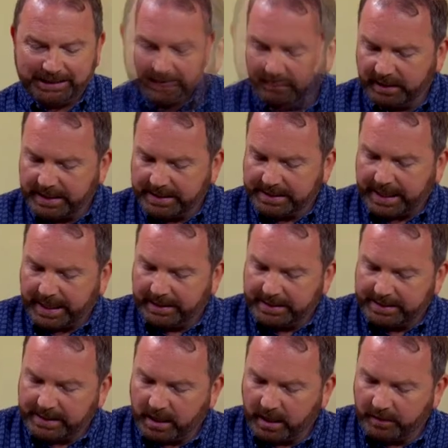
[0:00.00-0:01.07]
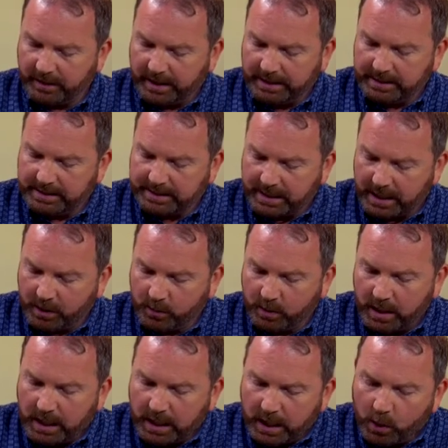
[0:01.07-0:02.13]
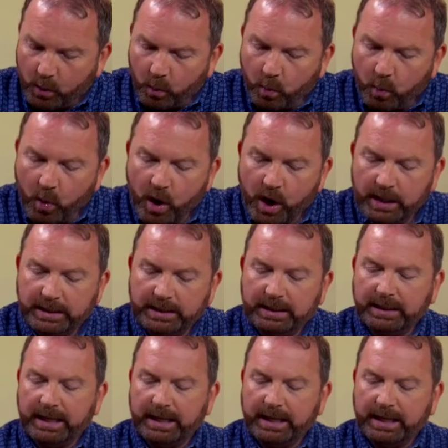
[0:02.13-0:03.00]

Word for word: Let's get this cut then. So one